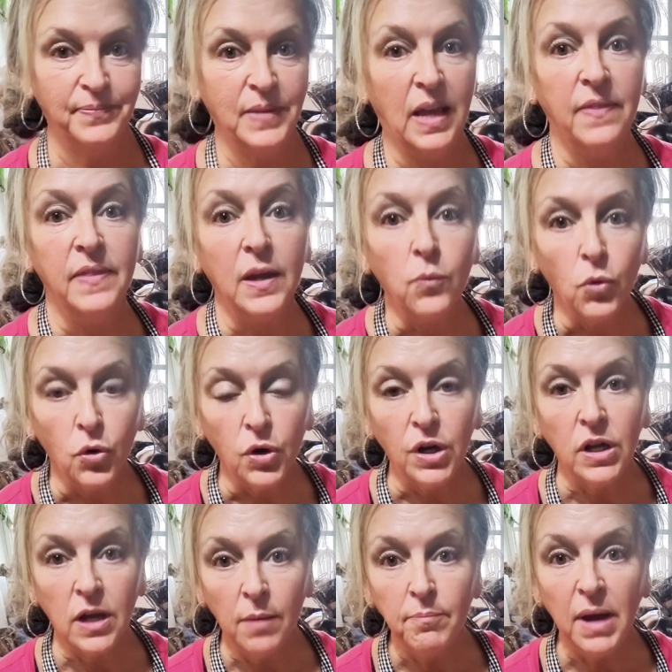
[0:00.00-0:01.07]
And then we're going
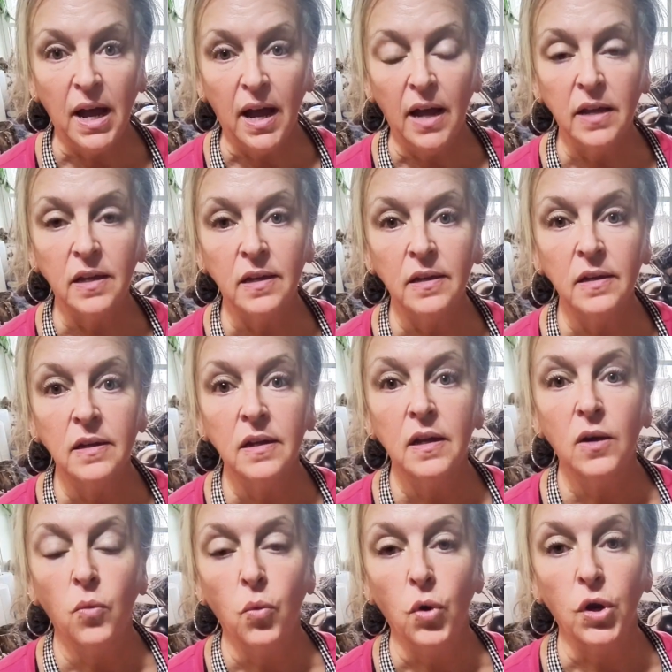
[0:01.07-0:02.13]
to come back.
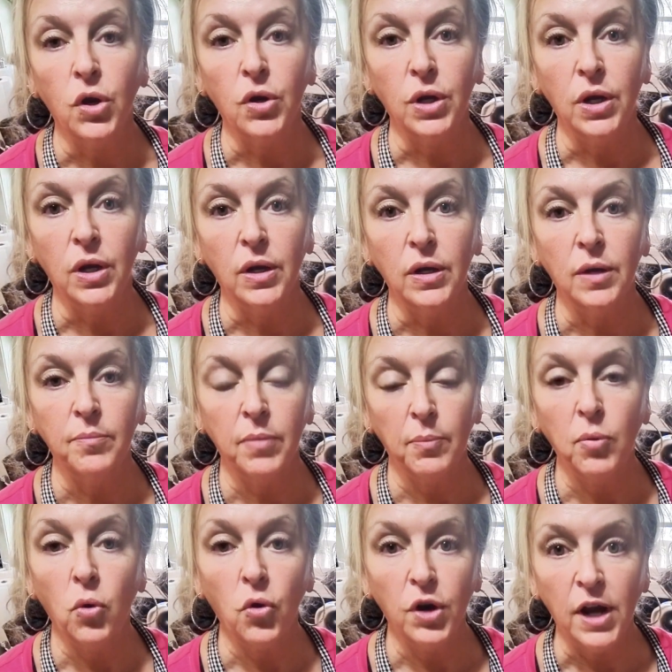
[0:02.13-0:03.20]
We're going to
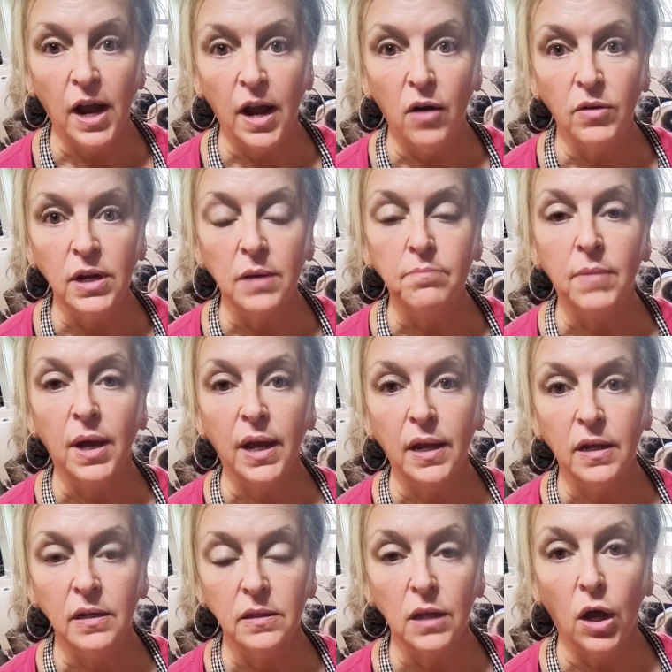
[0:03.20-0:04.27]
pour it out and make
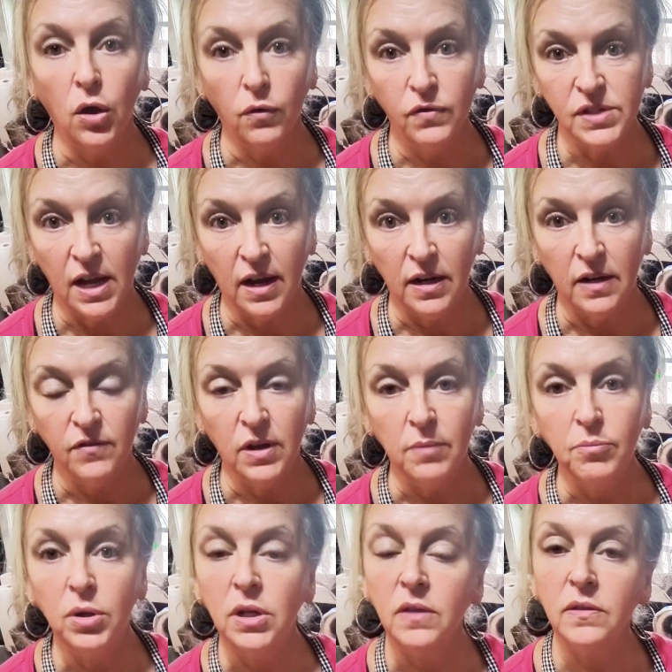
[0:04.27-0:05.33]
loaves out of
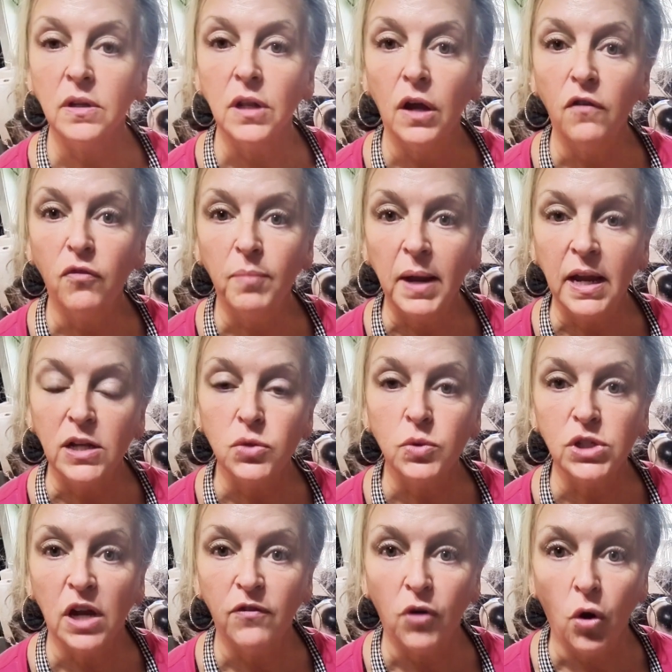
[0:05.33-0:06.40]
it. Put it in the loaf pans,
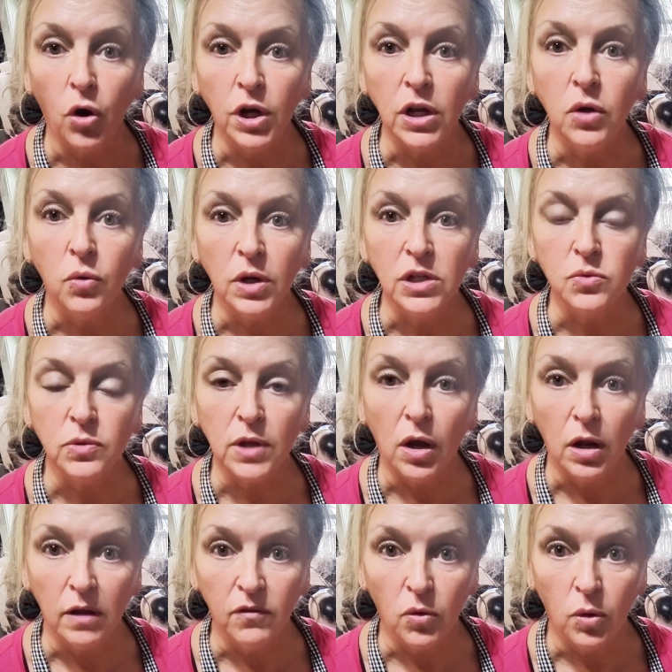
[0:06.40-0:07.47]
which I've already greased with
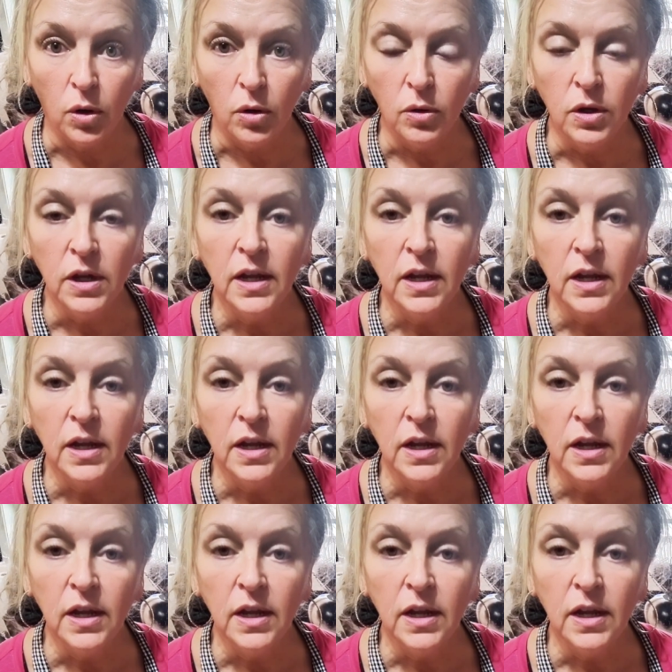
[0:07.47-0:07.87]
olive oil.